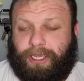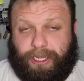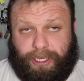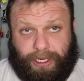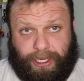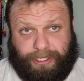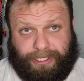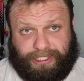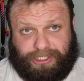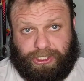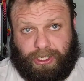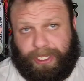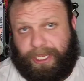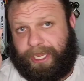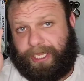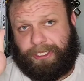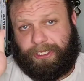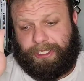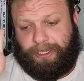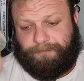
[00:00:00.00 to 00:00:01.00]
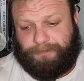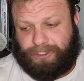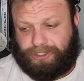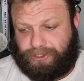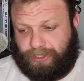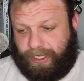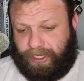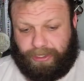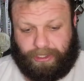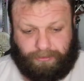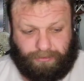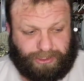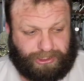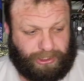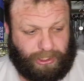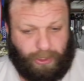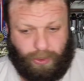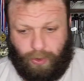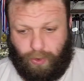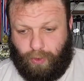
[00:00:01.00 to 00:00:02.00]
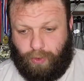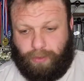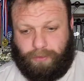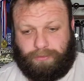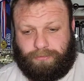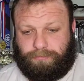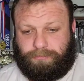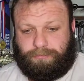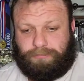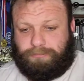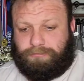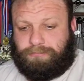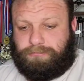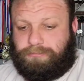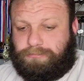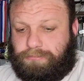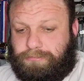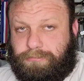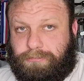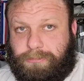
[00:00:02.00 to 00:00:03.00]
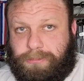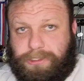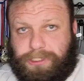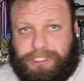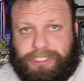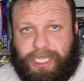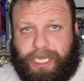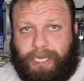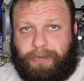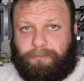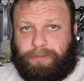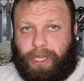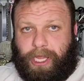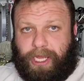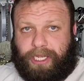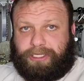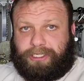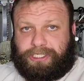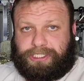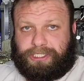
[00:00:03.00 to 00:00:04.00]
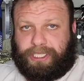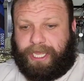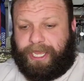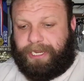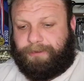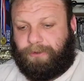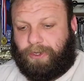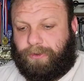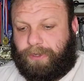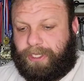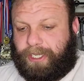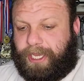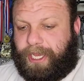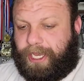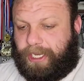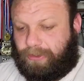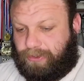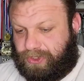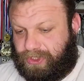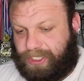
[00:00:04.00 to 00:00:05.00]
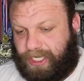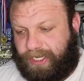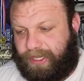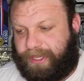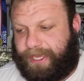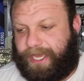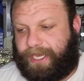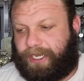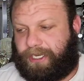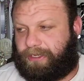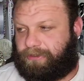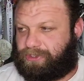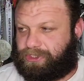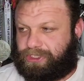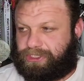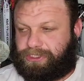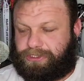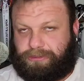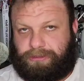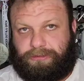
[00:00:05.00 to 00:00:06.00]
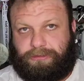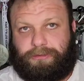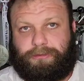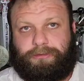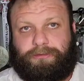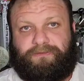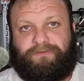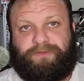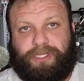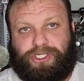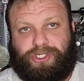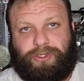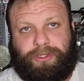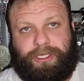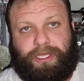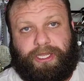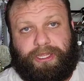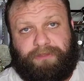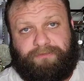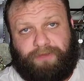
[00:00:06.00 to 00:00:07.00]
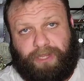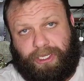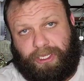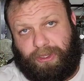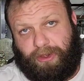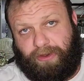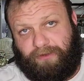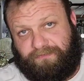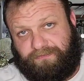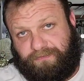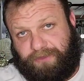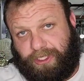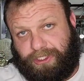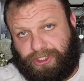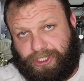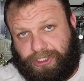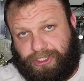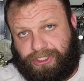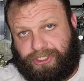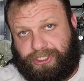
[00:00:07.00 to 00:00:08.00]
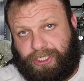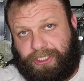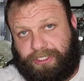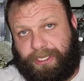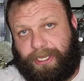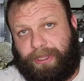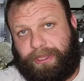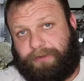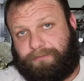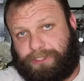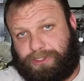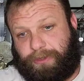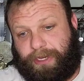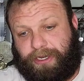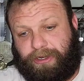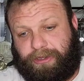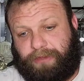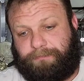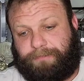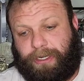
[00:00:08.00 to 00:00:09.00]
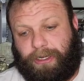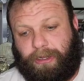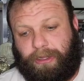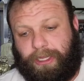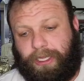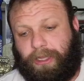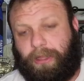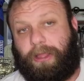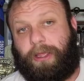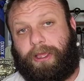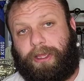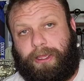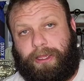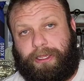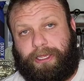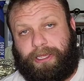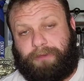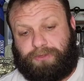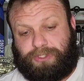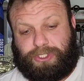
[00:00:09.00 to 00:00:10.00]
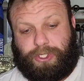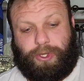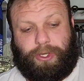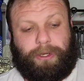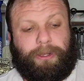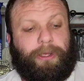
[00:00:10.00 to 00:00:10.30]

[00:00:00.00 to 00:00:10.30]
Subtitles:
And that's all you had to demonstrate. There was no setting block to slide between the handles, none of that. It was just visually on the video. If the judges could tell that it was wider than parallel, it was good.